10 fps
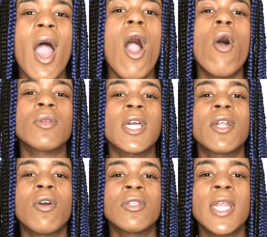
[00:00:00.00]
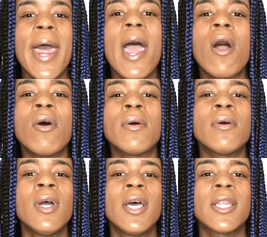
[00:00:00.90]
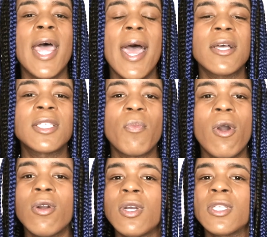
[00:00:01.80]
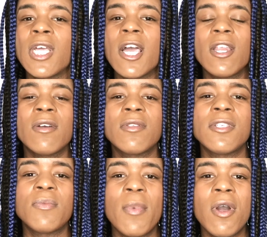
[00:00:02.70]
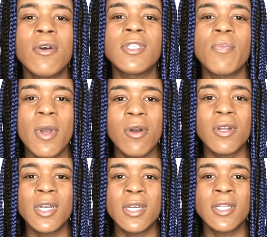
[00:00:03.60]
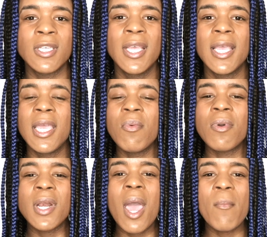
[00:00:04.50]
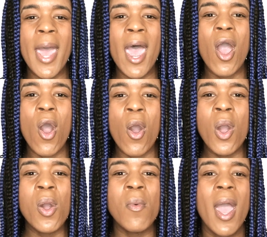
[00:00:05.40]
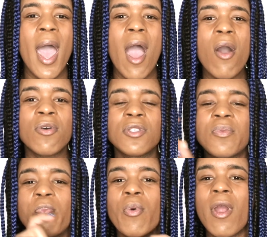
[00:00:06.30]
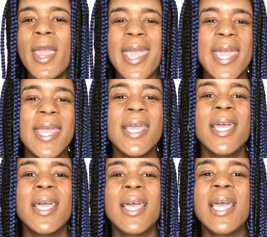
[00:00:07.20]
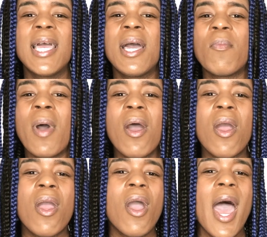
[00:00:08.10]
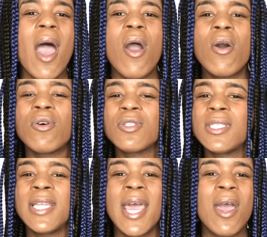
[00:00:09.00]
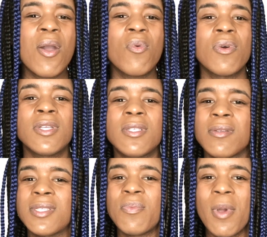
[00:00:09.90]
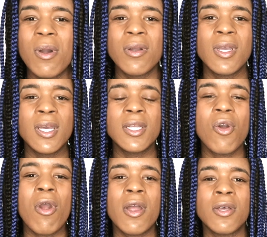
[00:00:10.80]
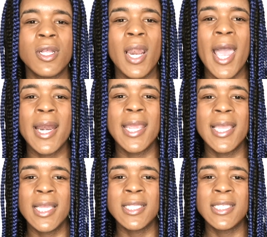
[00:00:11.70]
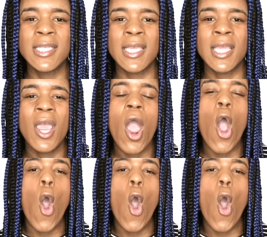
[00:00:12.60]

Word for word: I always gotta go to an aisle that has smell goods, cause I love to smell smell goods. Even when I'm at home, I will spray my house down with some smell good or a lighter incense.